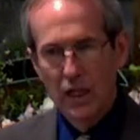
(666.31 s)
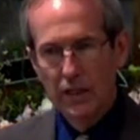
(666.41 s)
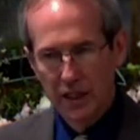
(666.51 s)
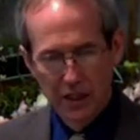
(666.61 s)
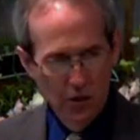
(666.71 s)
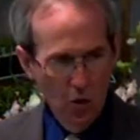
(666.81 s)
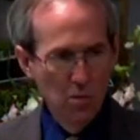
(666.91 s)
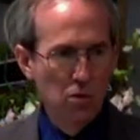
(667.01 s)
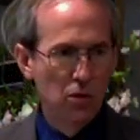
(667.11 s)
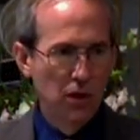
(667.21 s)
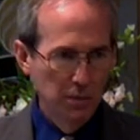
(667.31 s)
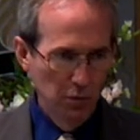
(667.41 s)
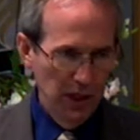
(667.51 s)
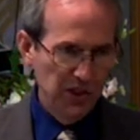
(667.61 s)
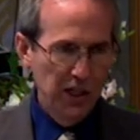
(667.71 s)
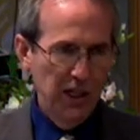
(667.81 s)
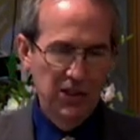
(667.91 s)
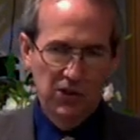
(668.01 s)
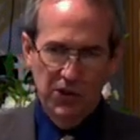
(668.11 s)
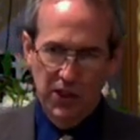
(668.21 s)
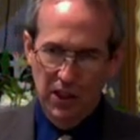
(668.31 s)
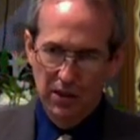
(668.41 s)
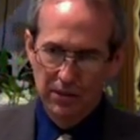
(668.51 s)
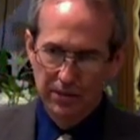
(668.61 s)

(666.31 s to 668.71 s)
than a normal breast cancer cell.